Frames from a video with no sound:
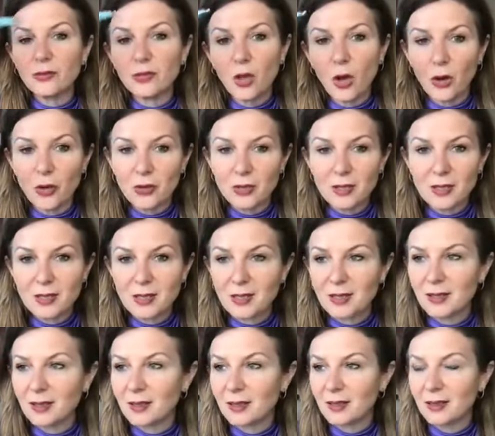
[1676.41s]

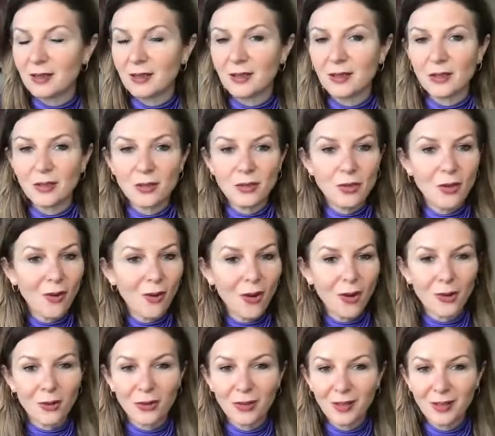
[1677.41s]
float?
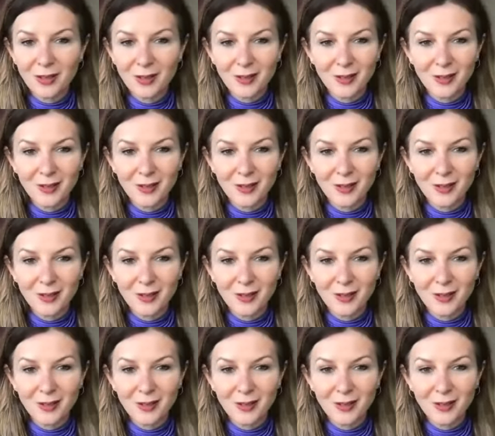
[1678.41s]
No.